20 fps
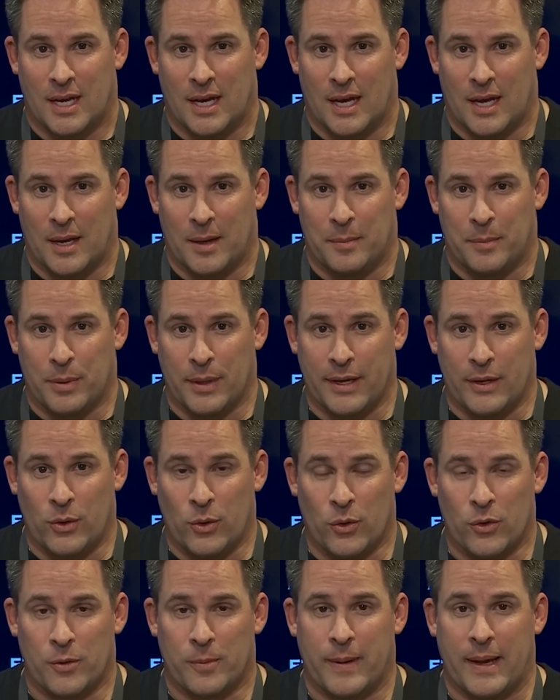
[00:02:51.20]
uh, play
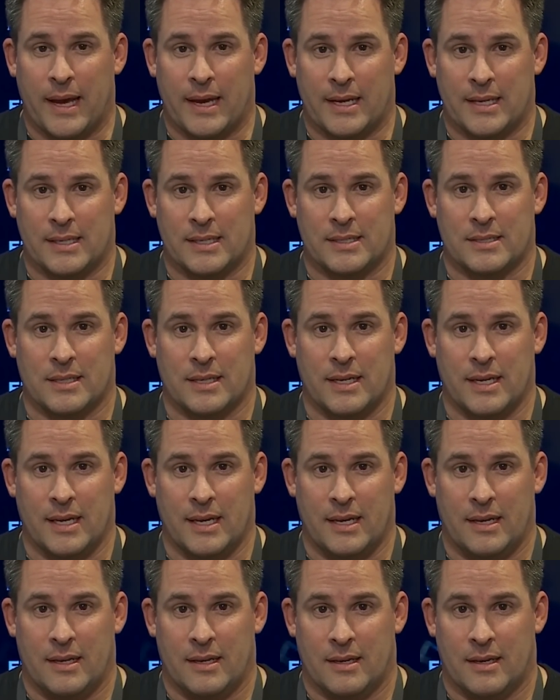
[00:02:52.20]
quarterback in this
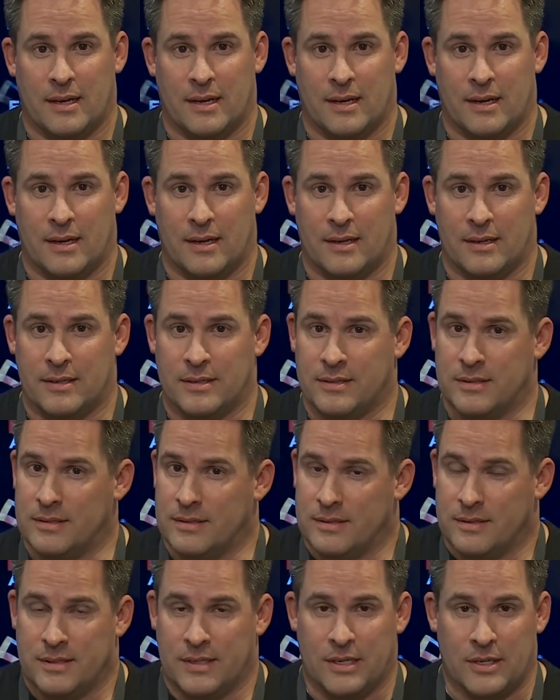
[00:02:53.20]
league. Uh,
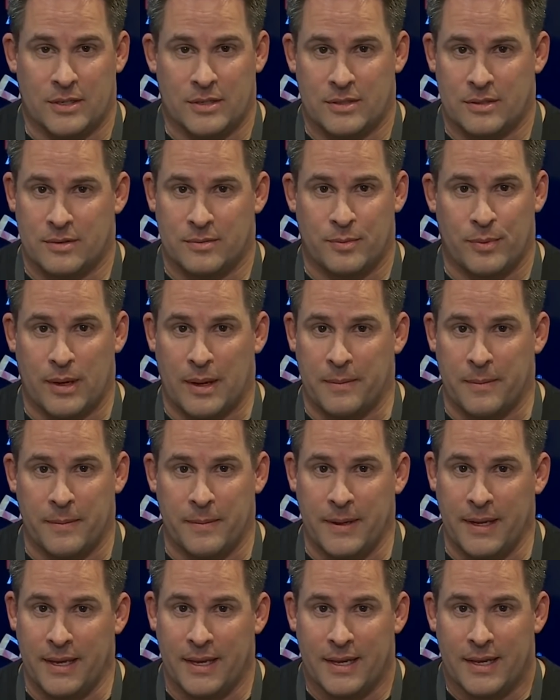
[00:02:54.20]
you know, it's
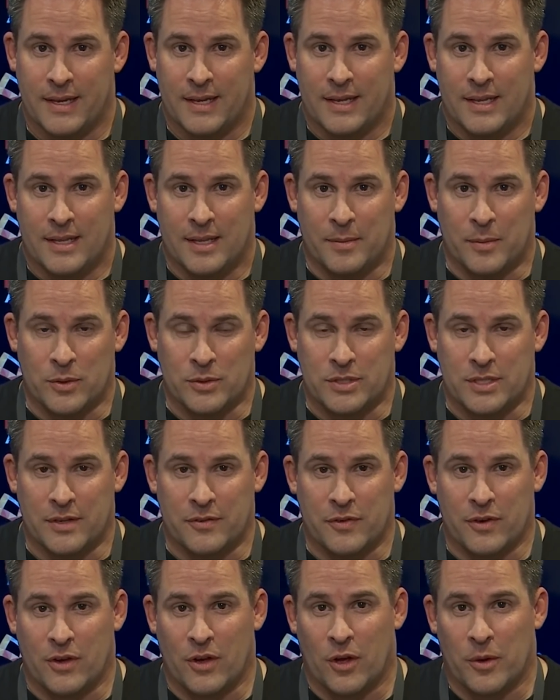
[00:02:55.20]
probably the most
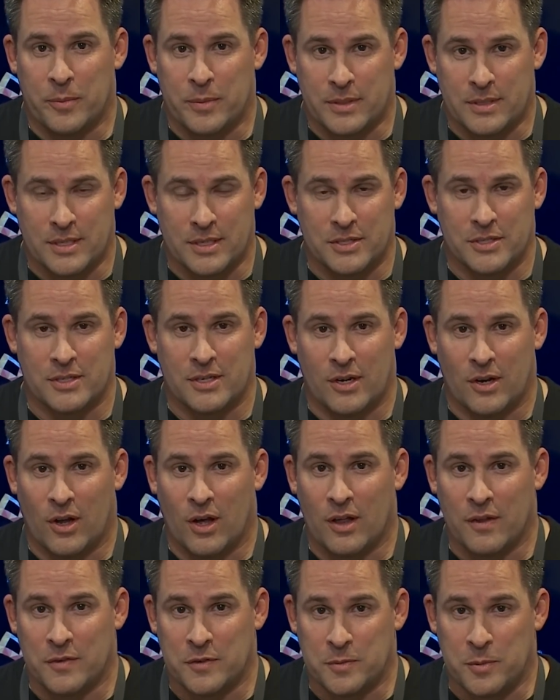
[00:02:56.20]
difficult position in
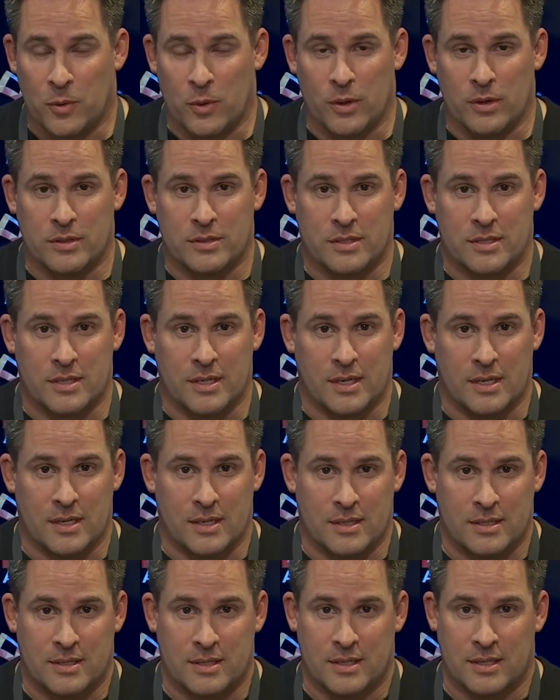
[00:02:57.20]
all of sports
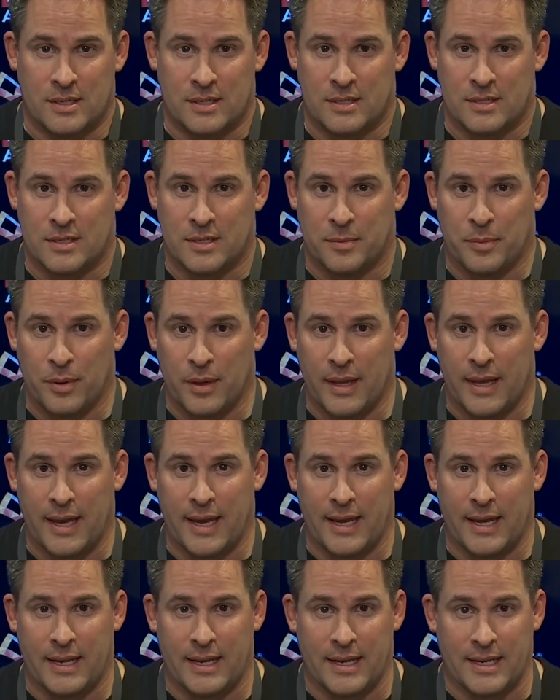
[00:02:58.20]
to to to
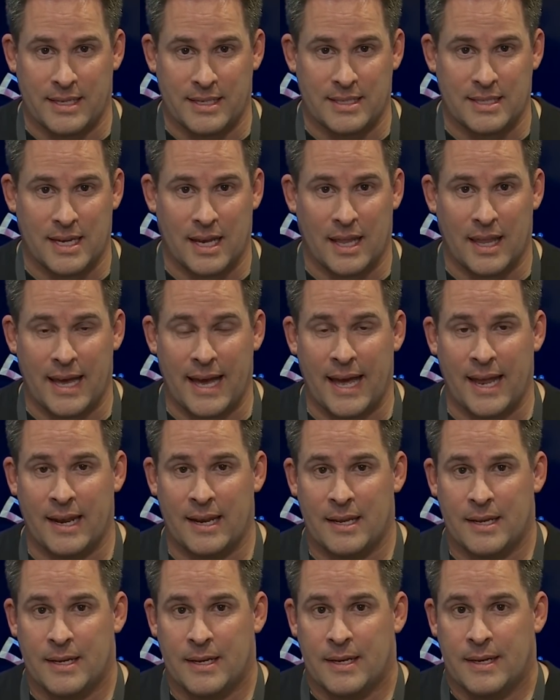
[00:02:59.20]
play and excel
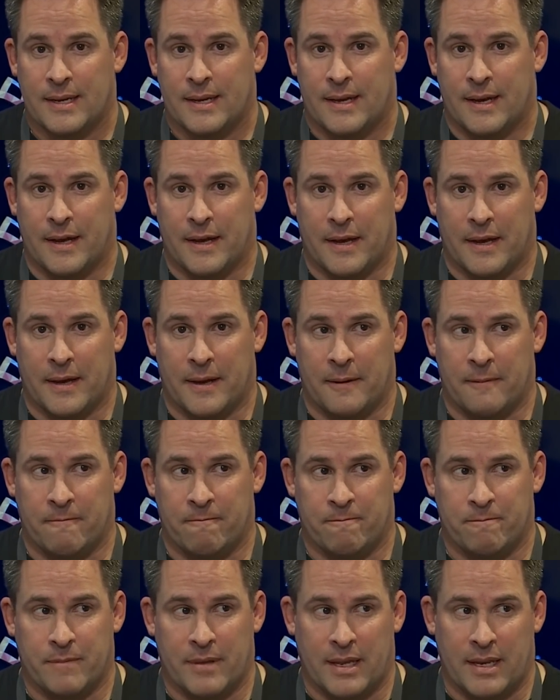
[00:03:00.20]
at.
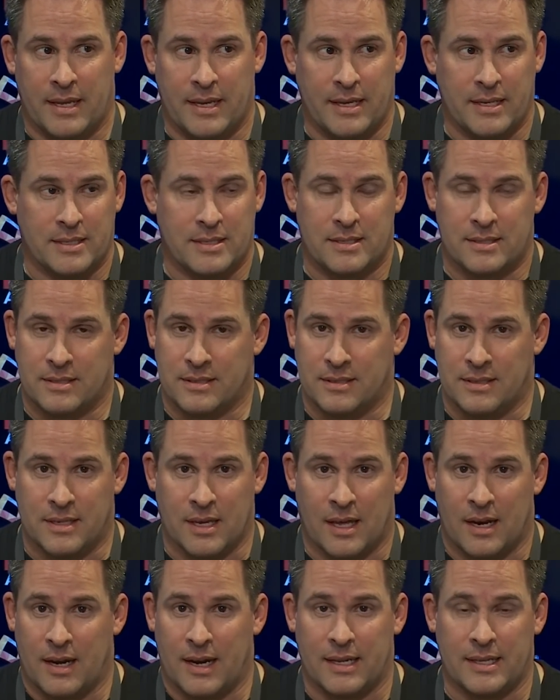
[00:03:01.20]
Um, and he's
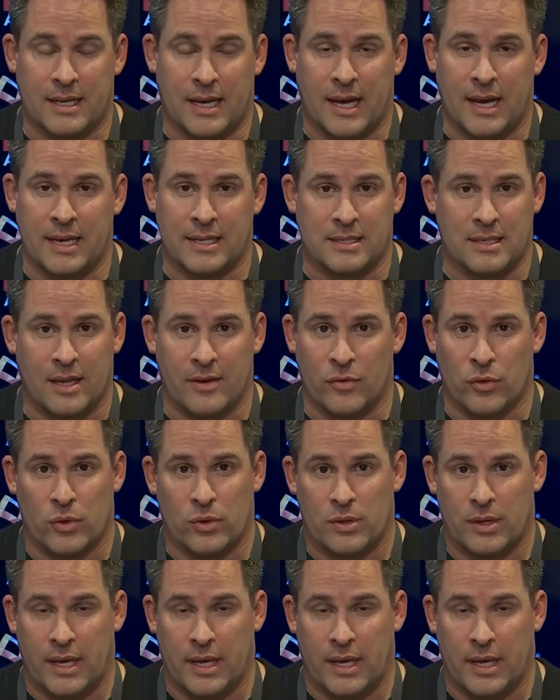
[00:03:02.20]
done it at the highest level.